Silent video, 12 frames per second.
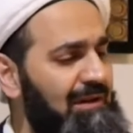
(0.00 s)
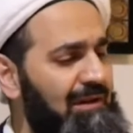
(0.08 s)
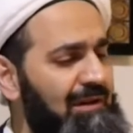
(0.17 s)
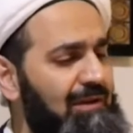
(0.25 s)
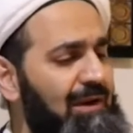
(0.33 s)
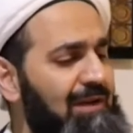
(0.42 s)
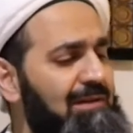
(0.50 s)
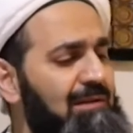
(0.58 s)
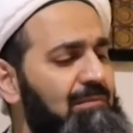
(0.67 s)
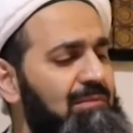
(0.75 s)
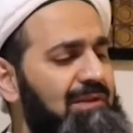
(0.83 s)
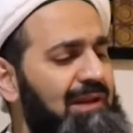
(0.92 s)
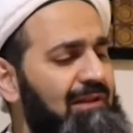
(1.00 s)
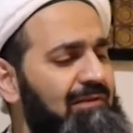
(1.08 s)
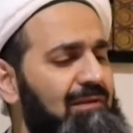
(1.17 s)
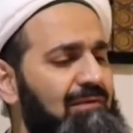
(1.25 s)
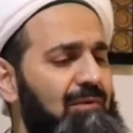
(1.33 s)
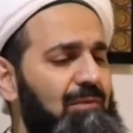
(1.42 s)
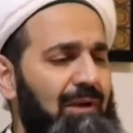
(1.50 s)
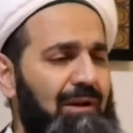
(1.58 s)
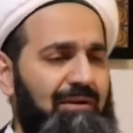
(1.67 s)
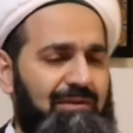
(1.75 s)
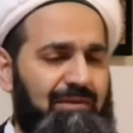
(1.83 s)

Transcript: He grants him safety from hell